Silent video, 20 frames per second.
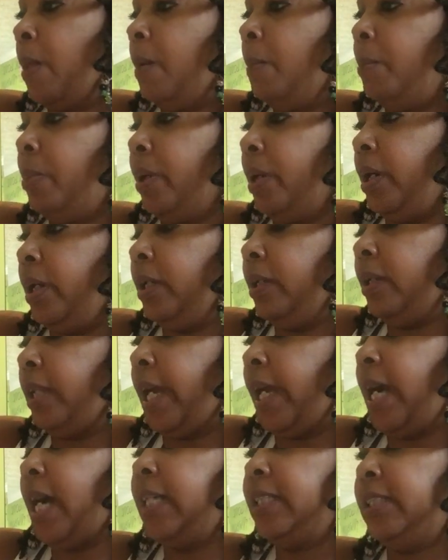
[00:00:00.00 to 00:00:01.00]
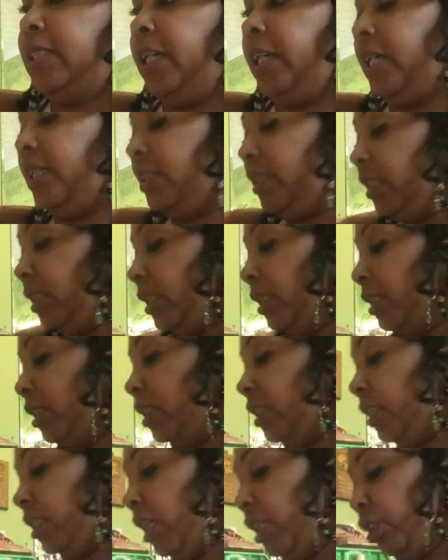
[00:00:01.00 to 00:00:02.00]
But like I said, this is
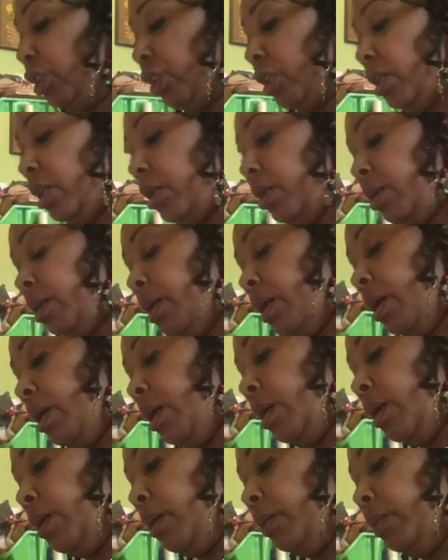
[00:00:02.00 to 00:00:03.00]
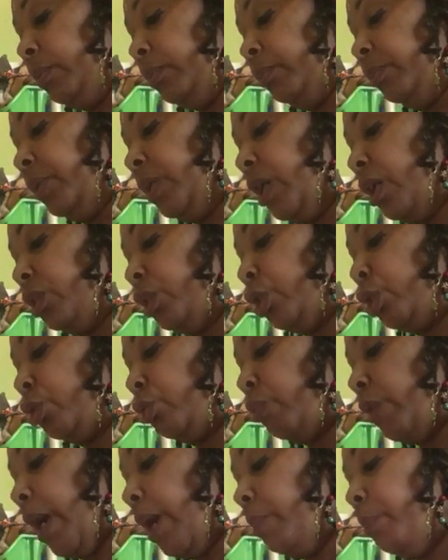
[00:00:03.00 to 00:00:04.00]
such a
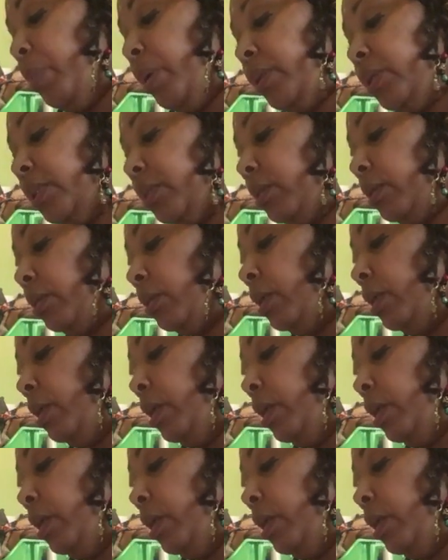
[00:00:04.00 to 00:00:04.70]
scrap buster.